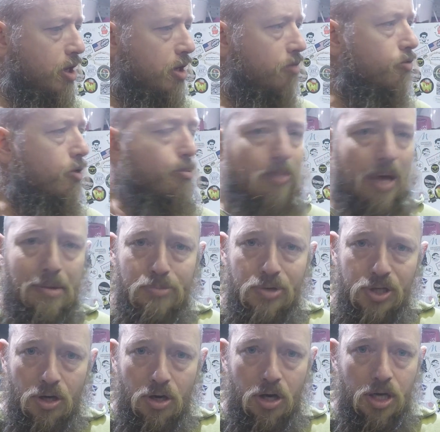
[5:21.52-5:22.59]
Remember
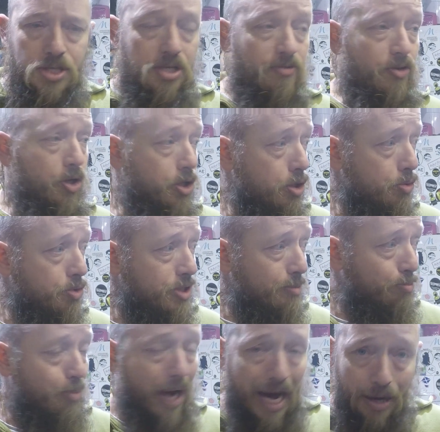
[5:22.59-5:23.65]
guys, if you're using
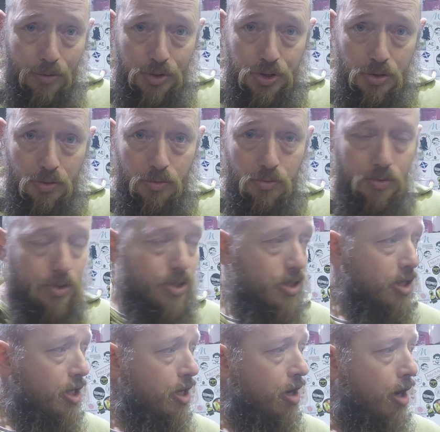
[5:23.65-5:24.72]
power tools,
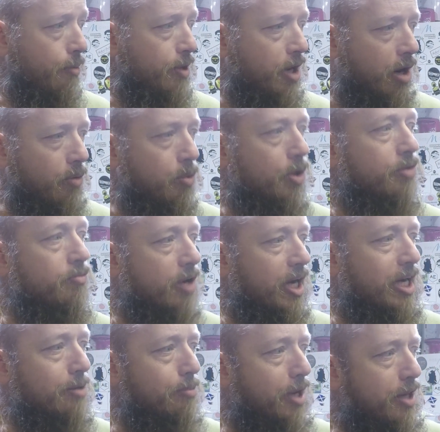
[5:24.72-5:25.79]
I mean, I wouldn't
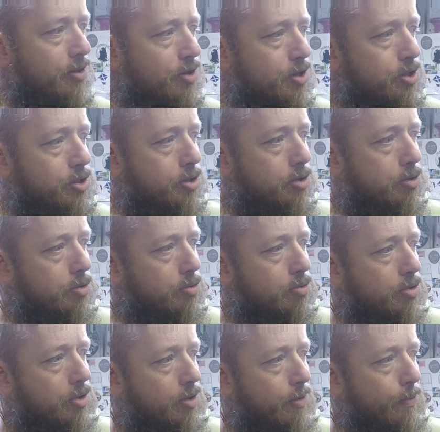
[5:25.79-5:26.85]
recommend that you
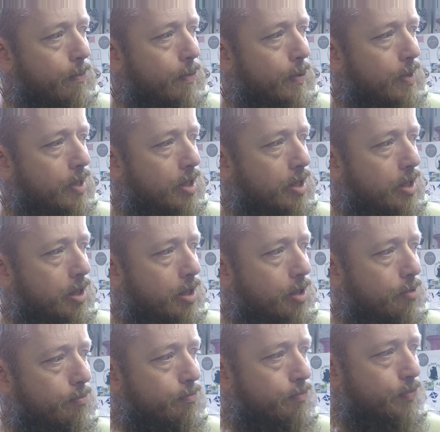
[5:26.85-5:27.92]

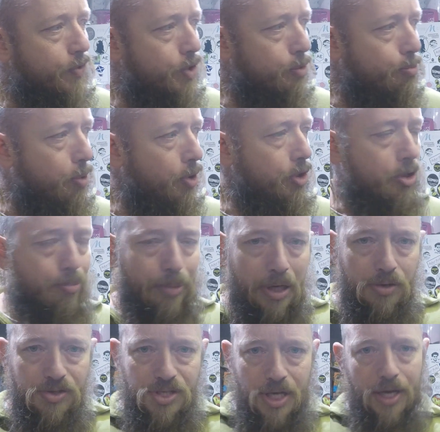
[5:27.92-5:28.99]
put your
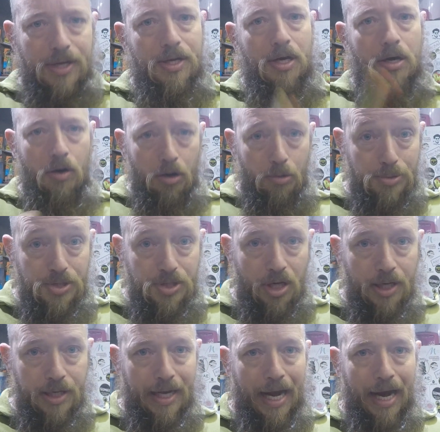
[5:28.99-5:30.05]
belt sander
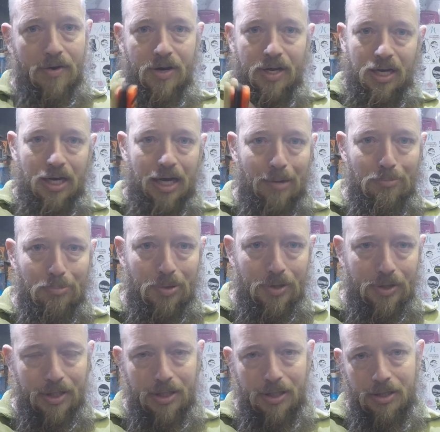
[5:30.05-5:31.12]
upside down and clamp
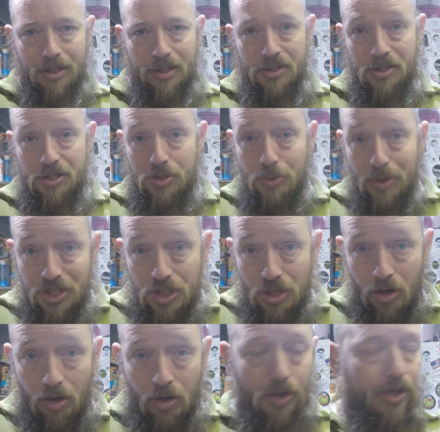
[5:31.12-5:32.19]
the switch
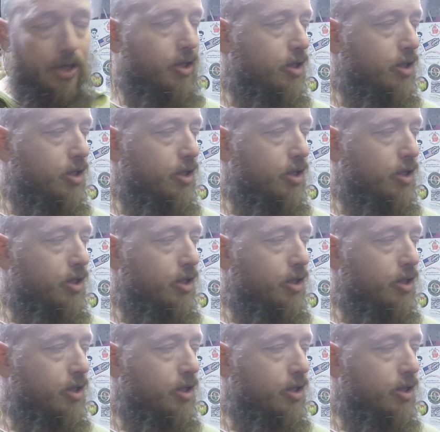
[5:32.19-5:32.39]
on.